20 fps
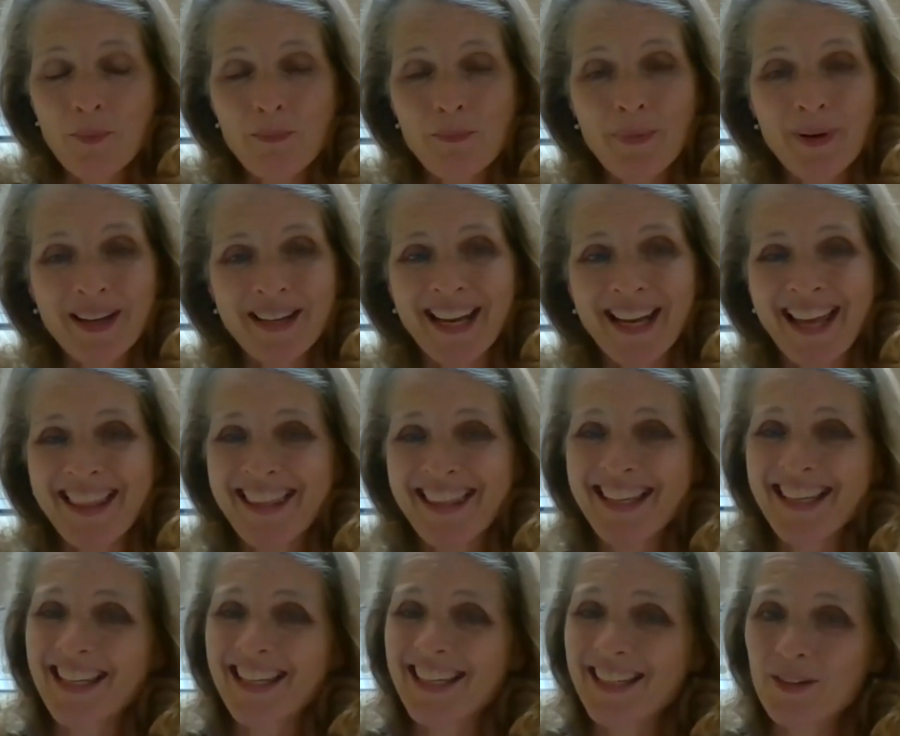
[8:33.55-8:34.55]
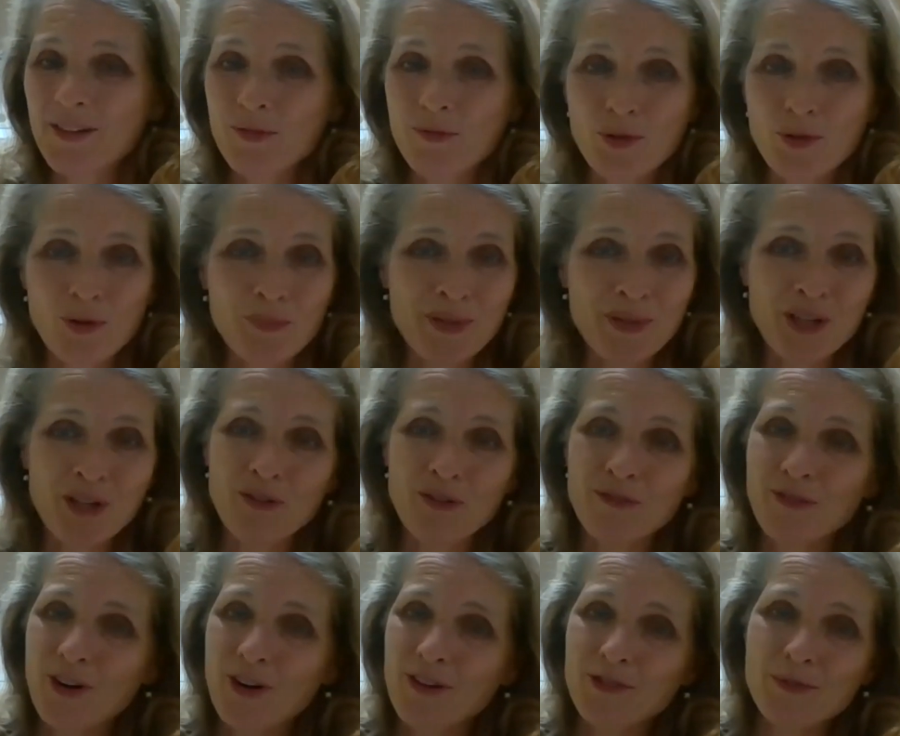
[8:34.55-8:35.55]
But I think it will be
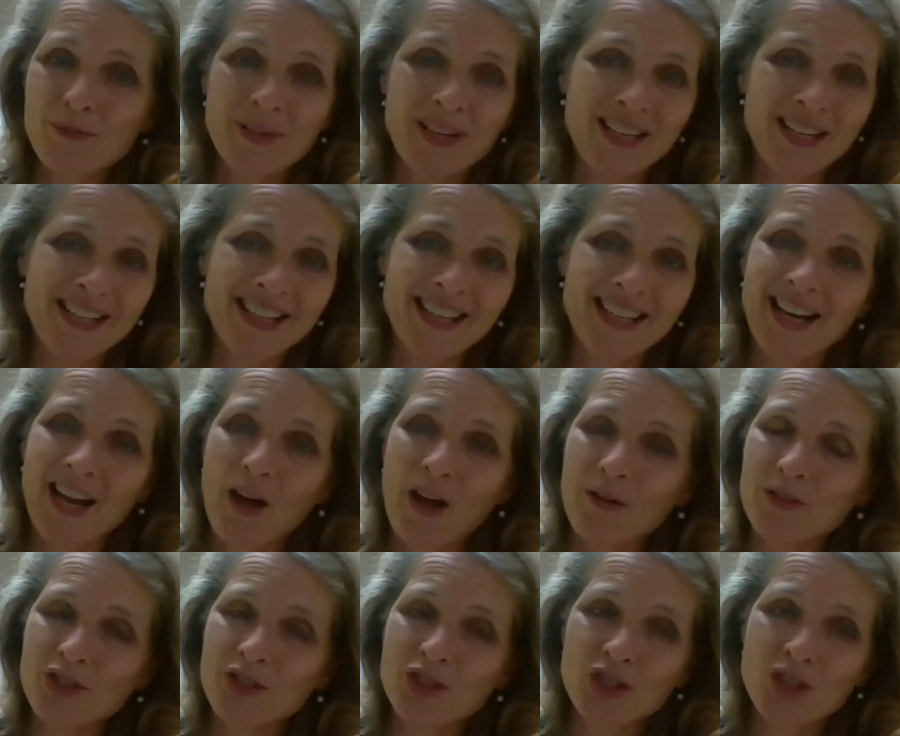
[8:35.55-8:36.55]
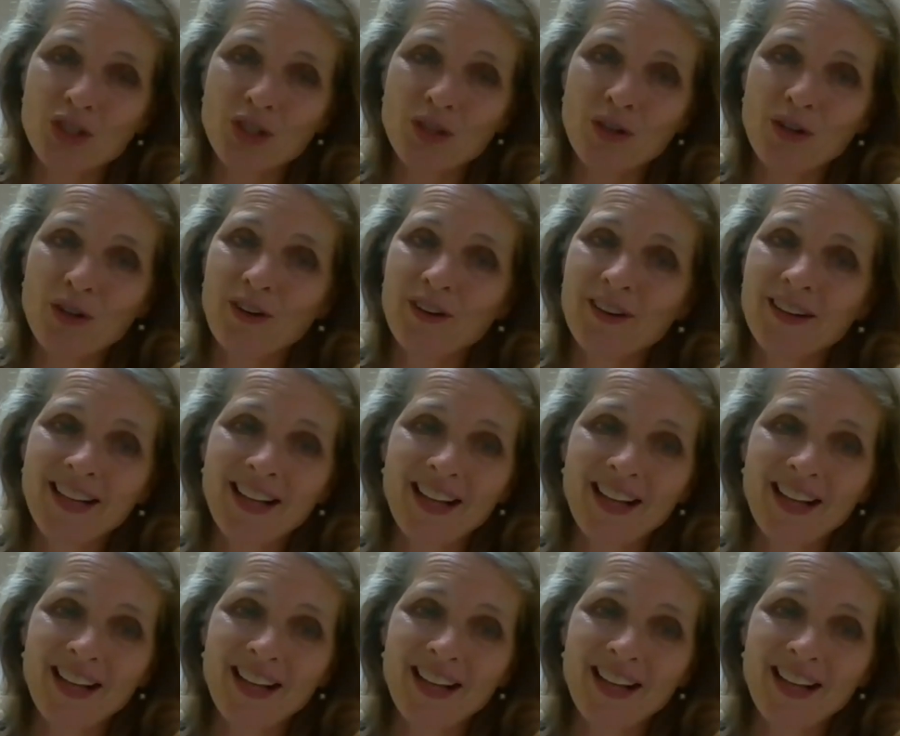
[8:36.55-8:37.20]
good for everybody to get out and cheer